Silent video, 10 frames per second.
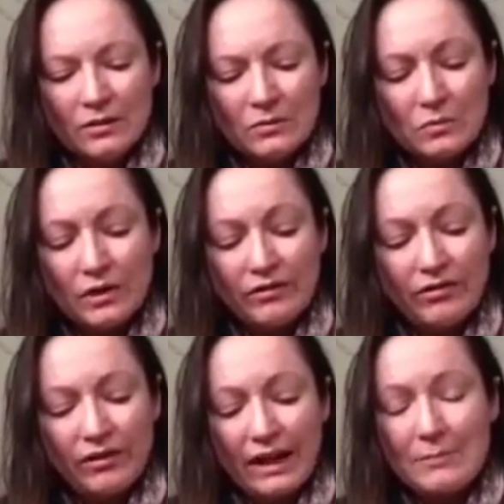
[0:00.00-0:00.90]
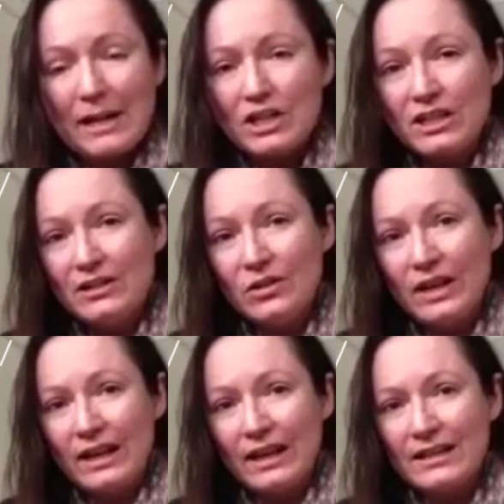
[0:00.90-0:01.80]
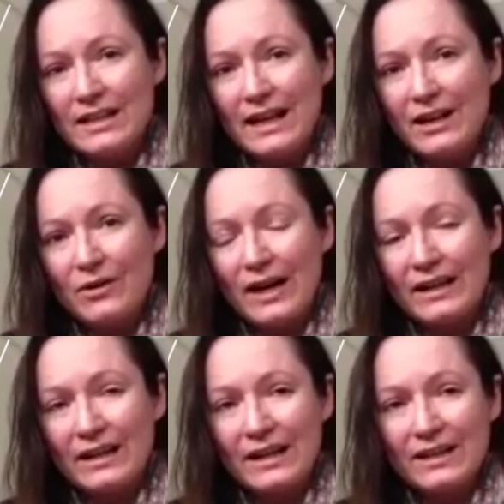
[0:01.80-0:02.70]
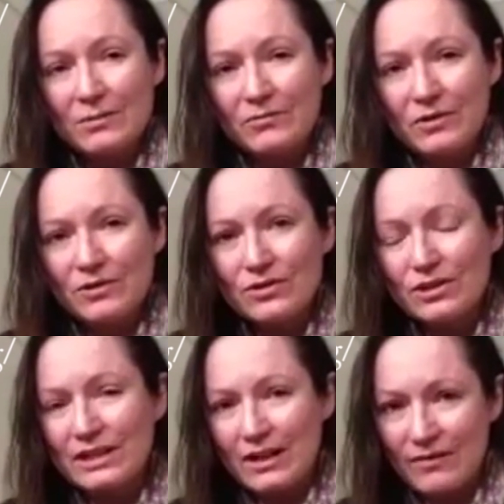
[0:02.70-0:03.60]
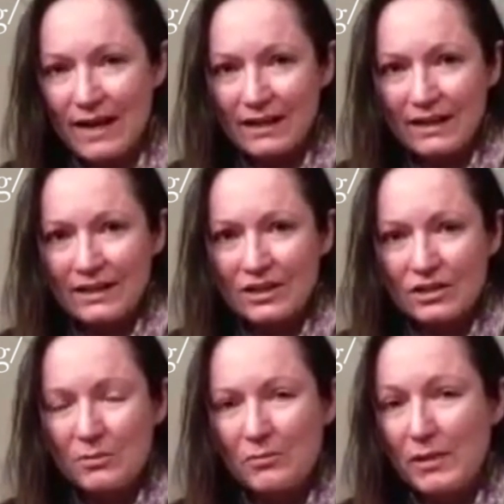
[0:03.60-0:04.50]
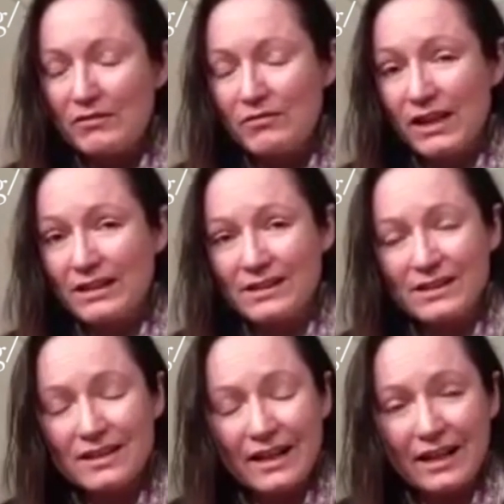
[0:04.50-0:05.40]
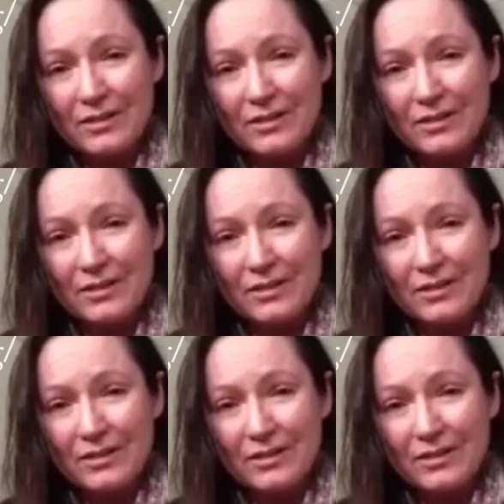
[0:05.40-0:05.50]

One thing I'm actually looking at is how I can get some funds directly to some of my friends